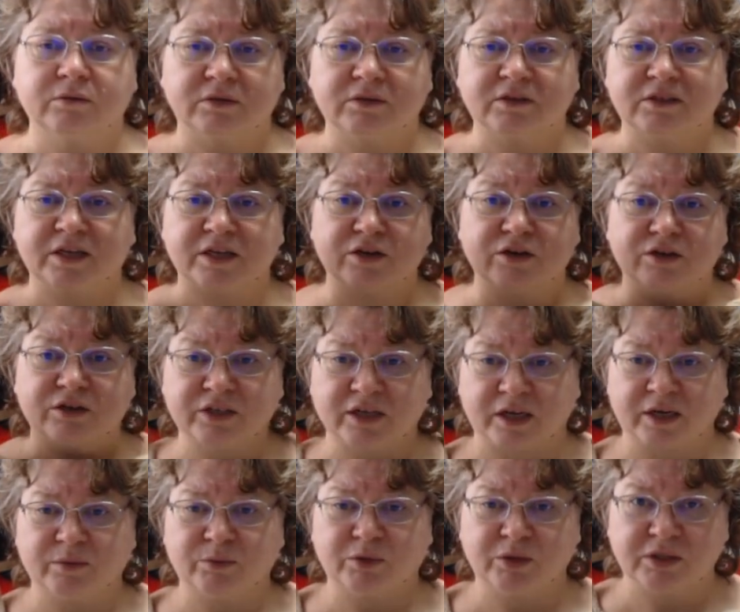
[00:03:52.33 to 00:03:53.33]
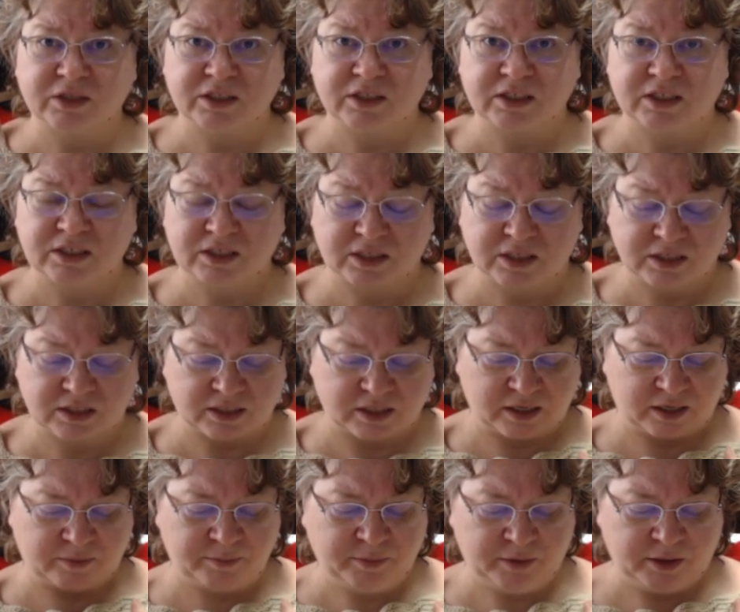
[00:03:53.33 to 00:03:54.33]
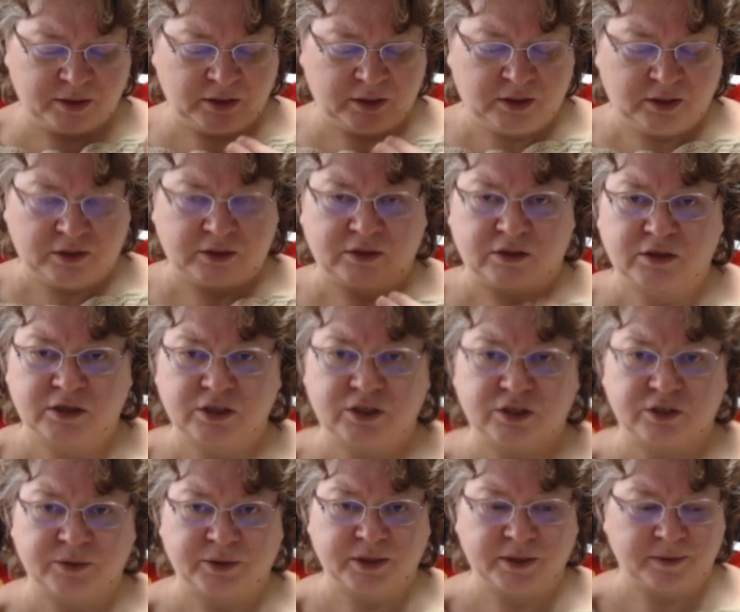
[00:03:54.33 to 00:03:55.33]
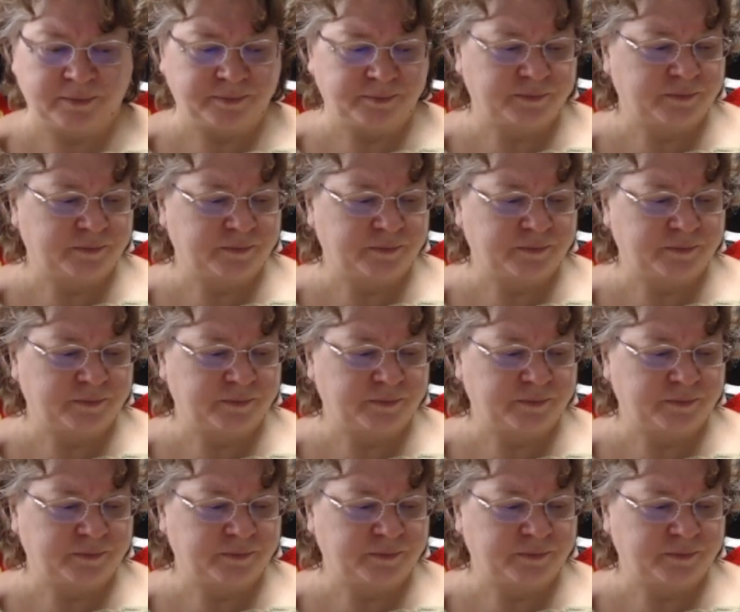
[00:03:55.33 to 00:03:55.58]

take your time, one stitch at a time. You can do it.